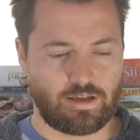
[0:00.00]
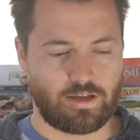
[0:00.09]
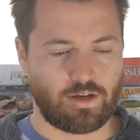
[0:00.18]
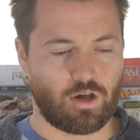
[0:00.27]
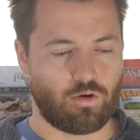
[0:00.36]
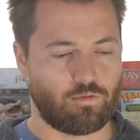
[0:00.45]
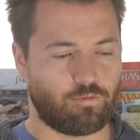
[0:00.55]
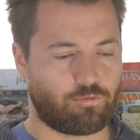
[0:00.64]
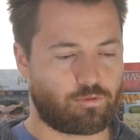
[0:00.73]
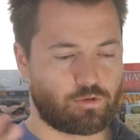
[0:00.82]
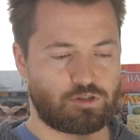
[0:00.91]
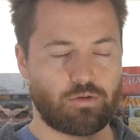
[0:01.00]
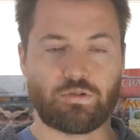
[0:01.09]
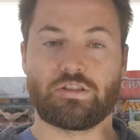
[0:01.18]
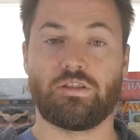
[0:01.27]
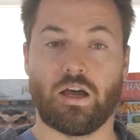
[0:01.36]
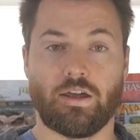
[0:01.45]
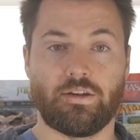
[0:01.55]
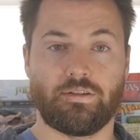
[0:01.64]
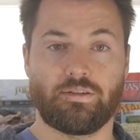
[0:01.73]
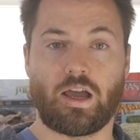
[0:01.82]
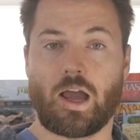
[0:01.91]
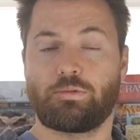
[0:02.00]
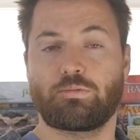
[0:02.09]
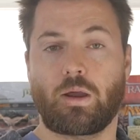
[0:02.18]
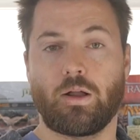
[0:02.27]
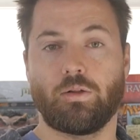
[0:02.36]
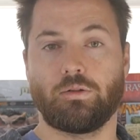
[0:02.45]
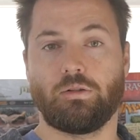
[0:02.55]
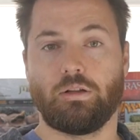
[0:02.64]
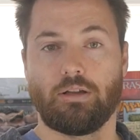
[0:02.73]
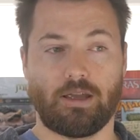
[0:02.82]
you know, first it was done in Time Spiral,